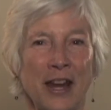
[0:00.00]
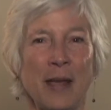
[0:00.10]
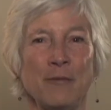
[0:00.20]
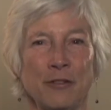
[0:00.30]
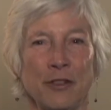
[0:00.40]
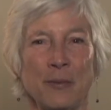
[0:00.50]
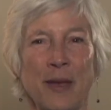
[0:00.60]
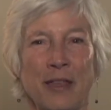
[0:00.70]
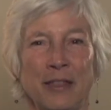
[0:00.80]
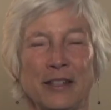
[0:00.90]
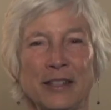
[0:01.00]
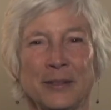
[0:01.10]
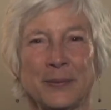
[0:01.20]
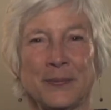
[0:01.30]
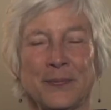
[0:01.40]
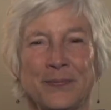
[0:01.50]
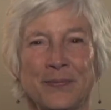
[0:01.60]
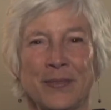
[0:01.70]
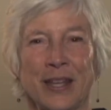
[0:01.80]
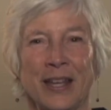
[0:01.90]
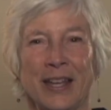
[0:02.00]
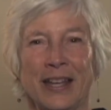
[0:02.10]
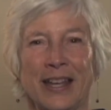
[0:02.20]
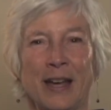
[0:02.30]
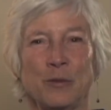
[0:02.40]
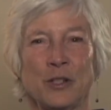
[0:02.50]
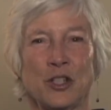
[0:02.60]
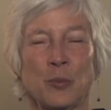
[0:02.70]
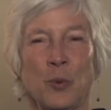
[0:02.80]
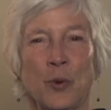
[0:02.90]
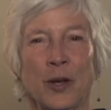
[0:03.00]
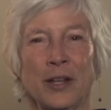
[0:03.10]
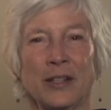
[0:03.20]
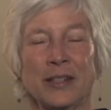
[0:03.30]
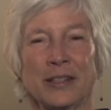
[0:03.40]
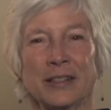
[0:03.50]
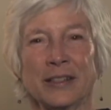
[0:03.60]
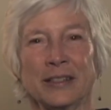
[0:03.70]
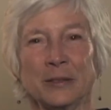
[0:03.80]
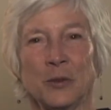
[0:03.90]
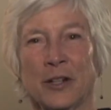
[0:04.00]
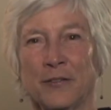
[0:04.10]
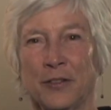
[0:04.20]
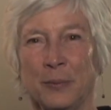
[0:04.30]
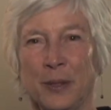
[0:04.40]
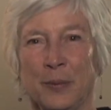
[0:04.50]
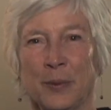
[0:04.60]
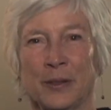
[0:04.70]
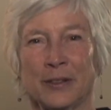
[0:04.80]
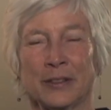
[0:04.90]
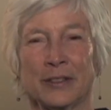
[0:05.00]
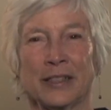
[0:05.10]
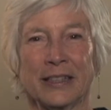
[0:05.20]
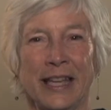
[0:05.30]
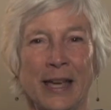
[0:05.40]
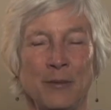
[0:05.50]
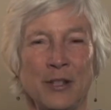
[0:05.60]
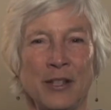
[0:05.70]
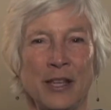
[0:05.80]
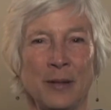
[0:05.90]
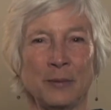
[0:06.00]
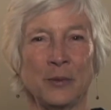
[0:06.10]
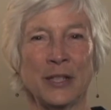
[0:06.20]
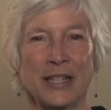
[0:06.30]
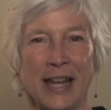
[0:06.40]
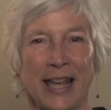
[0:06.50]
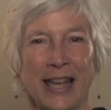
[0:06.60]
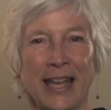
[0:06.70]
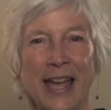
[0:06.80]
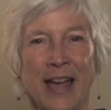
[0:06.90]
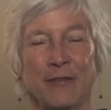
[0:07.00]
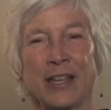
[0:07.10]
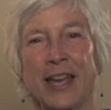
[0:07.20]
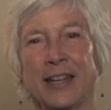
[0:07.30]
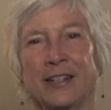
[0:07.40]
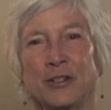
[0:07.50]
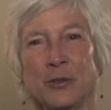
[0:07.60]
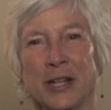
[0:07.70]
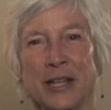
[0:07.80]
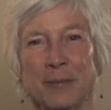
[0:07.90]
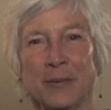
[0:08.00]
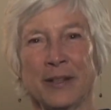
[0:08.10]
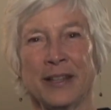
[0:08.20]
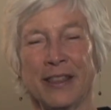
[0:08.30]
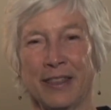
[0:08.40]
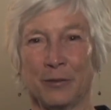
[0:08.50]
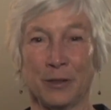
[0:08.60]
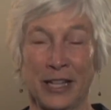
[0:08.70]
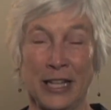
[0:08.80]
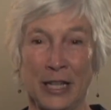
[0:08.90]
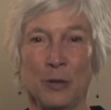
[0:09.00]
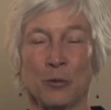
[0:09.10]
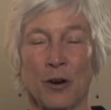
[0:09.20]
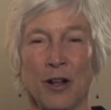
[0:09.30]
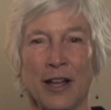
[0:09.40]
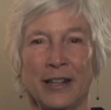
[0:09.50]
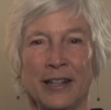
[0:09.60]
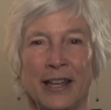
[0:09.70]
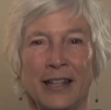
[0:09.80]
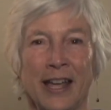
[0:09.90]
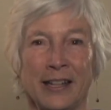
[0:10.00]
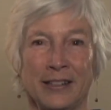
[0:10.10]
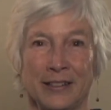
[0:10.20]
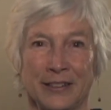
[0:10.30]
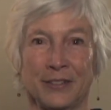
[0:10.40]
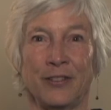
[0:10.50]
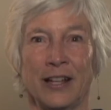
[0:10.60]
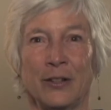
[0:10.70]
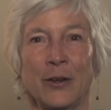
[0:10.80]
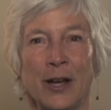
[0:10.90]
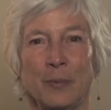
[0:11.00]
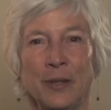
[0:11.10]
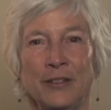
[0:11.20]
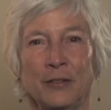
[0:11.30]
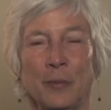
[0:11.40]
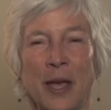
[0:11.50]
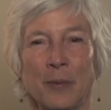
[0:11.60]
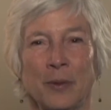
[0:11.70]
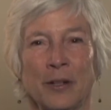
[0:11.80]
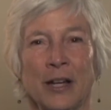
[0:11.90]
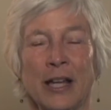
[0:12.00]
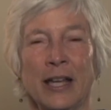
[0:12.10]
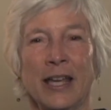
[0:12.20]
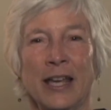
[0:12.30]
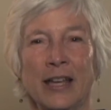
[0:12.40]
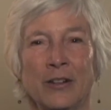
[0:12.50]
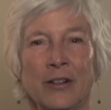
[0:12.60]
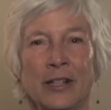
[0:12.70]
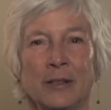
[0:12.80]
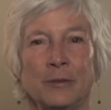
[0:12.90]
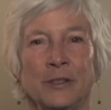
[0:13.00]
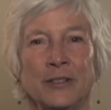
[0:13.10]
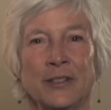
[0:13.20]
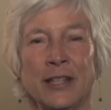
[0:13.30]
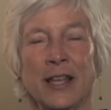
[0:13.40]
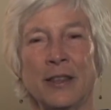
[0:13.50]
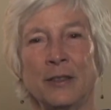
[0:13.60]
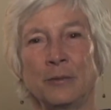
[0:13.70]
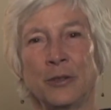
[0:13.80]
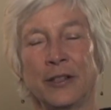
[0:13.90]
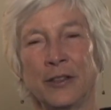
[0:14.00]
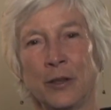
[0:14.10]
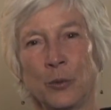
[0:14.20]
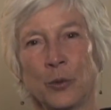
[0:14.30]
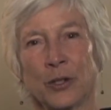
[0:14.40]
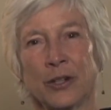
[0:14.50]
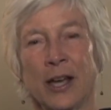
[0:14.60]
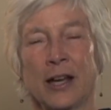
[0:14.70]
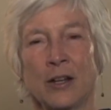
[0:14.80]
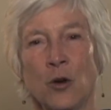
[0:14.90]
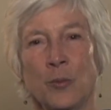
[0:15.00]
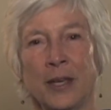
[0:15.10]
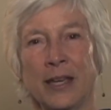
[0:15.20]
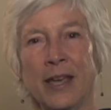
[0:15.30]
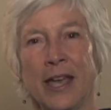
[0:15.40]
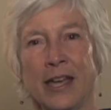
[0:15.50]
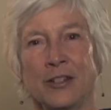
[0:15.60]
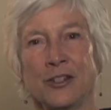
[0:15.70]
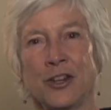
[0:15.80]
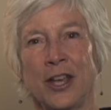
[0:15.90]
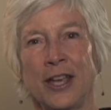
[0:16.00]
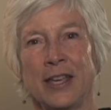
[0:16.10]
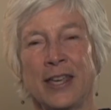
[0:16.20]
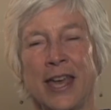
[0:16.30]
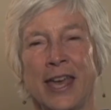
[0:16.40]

name for the method. At which point, one of the people came to him one day having had a dream that he, Ron, had handed this fellow a piece of paper, and on it was written the word Hakomi, H-A-K-O-M-I.